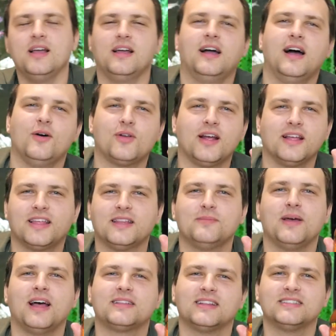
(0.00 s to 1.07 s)
How ranked
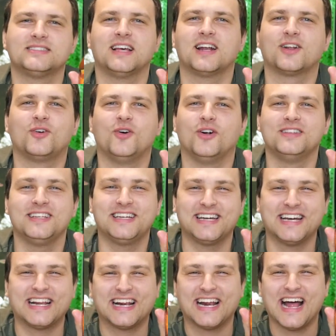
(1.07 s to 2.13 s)
battles are called?
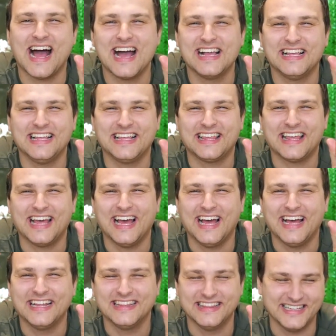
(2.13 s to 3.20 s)
Cranked!
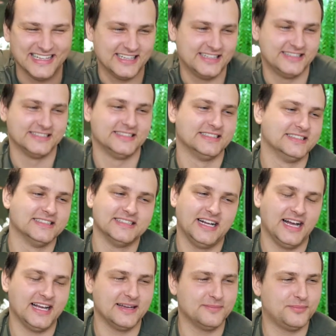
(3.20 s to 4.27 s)

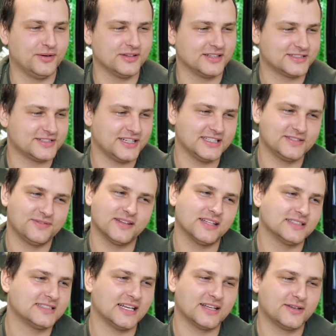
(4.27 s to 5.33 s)
I apologize,
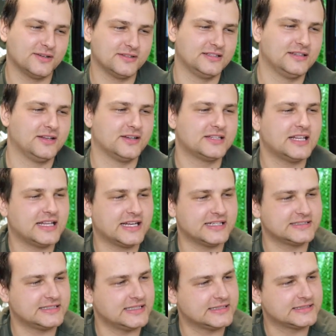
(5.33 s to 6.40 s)
fellas, I could not
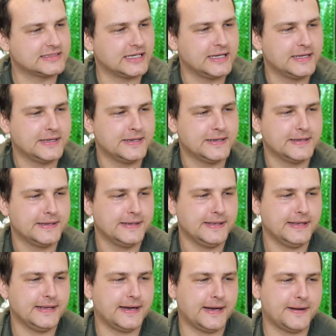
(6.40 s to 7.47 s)
resist.
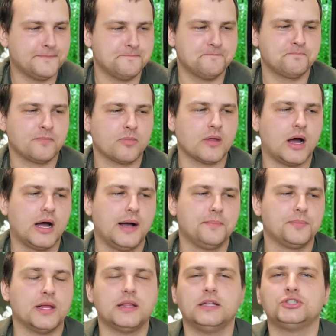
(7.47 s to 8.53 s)
Yeah,
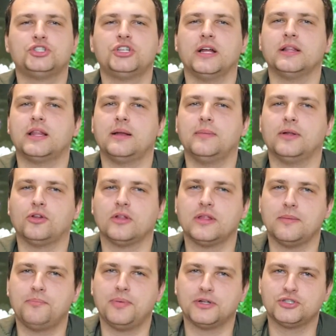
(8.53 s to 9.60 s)
this gentleman on
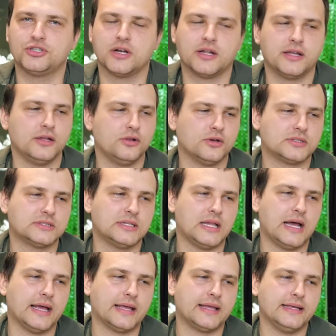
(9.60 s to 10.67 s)
the picture, he looks
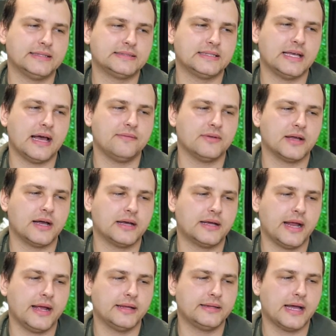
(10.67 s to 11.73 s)
like he's having a
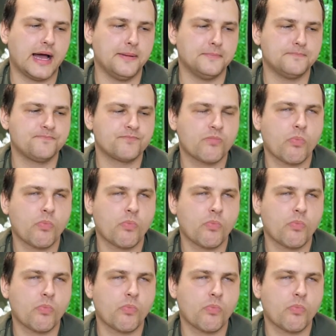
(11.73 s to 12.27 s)
great time.